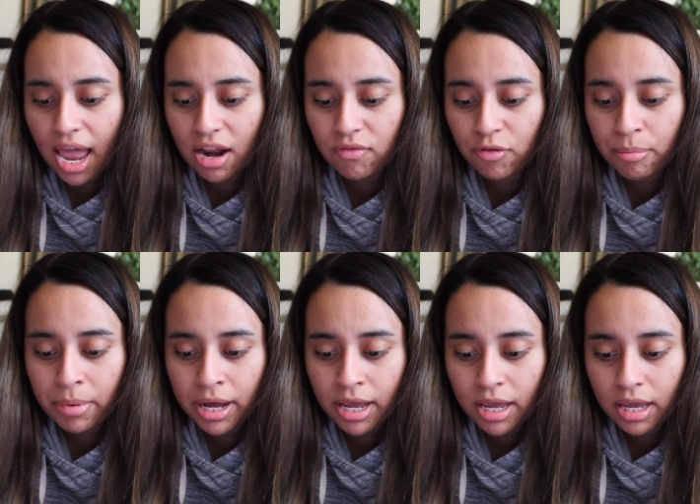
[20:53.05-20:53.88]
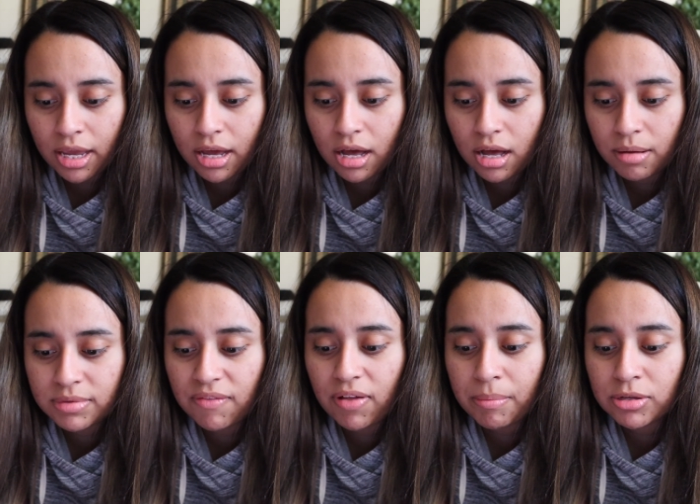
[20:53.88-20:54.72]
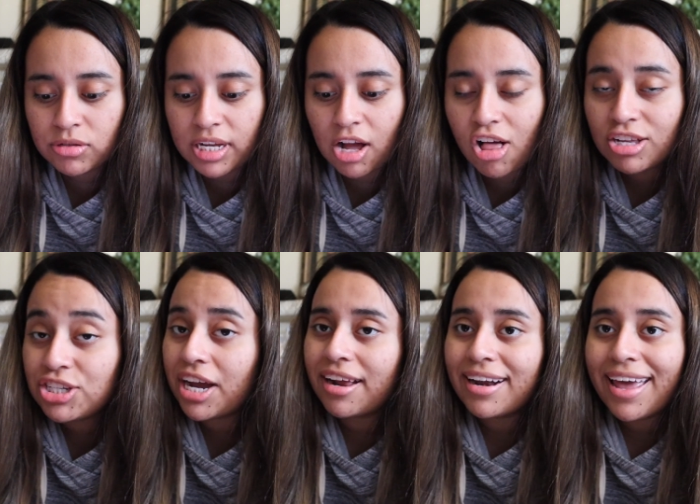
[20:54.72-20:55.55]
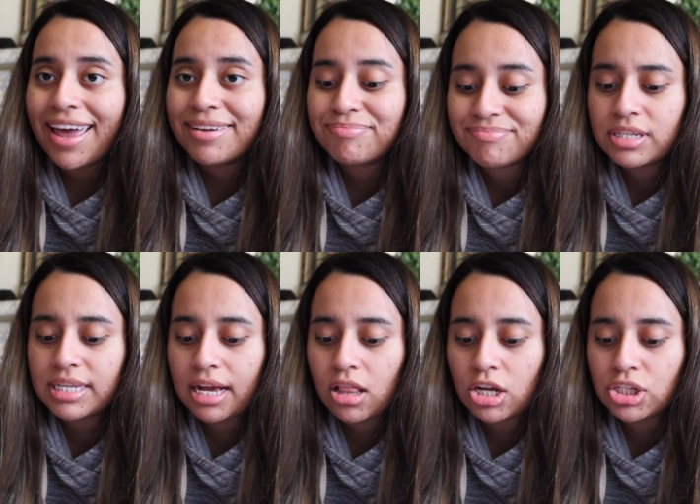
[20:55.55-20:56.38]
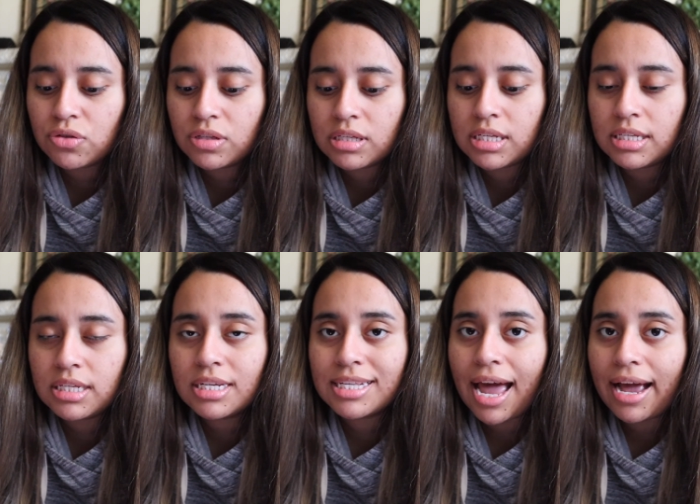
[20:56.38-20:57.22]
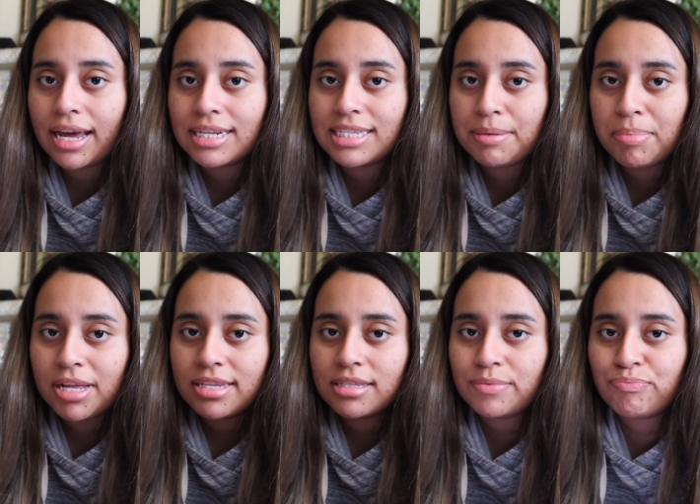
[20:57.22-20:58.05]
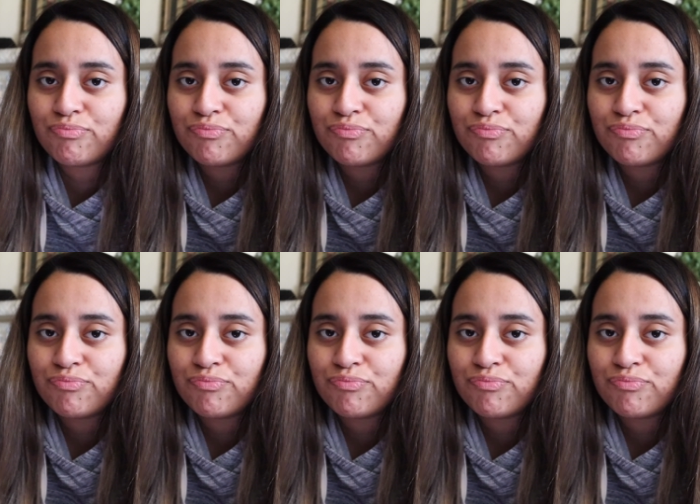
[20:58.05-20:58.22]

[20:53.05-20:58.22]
And for my um, developmental psychology, I got an A. For psychological statistics, I got a C+. plus.